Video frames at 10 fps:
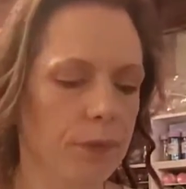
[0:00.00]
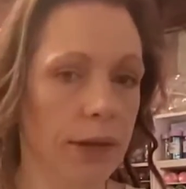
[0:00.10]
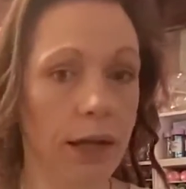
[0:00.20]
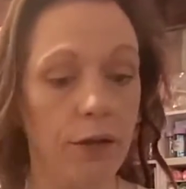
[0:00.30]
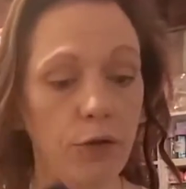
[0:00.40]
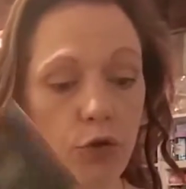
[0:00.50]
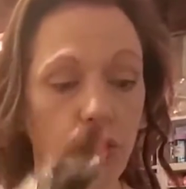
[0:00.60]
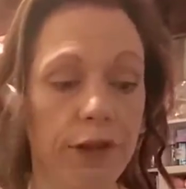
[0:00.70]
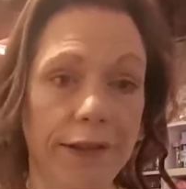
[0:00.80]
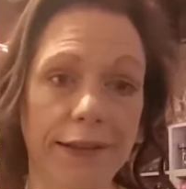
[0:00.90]
Now,
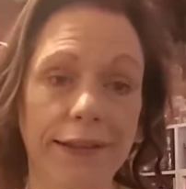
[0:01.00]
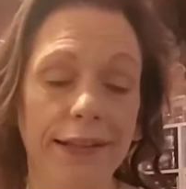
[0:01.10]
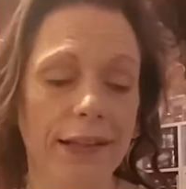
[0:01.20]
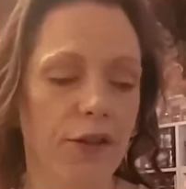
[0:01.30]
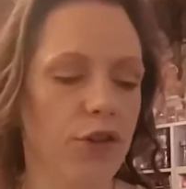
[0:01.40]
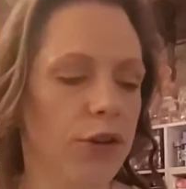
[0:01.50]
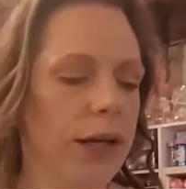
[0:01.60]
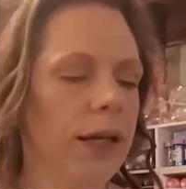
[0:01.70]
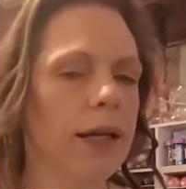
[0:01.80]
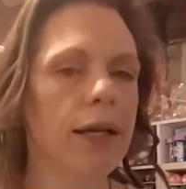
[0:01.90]
usually this is sticking to
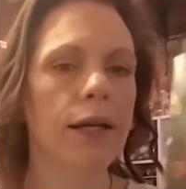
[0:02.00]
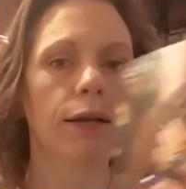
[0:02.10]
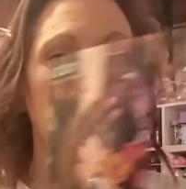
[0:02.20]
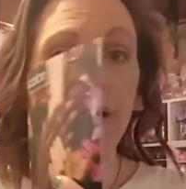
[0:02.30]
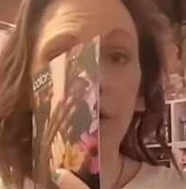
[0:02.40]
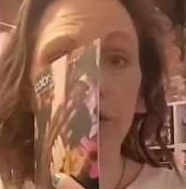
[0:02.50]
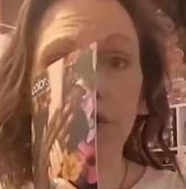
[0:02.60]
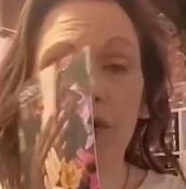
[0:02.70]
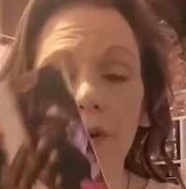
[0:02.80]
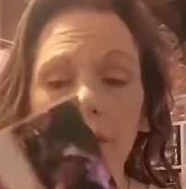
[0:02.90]
it. Here's
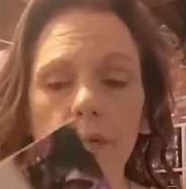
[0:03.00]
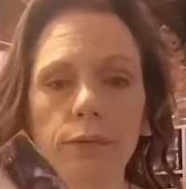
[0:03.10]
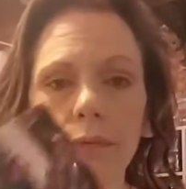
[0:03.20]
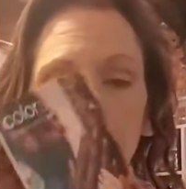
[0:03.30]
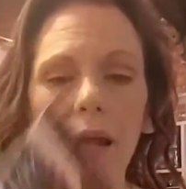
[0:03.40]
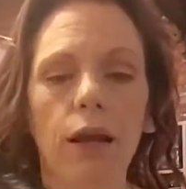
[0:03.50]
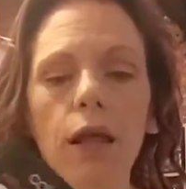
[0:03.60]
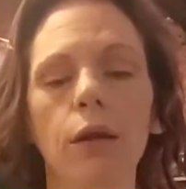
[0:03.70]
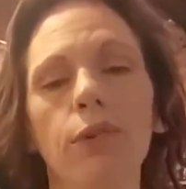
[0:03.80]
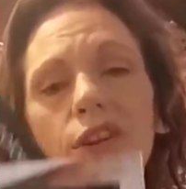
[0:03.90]
your
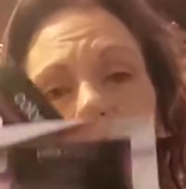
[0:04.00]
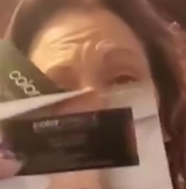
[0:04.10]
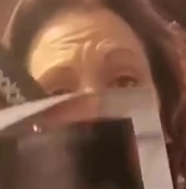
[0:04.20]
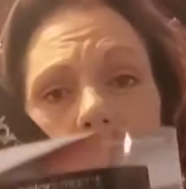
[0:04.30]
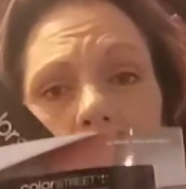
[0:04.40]
catalog, which I also put my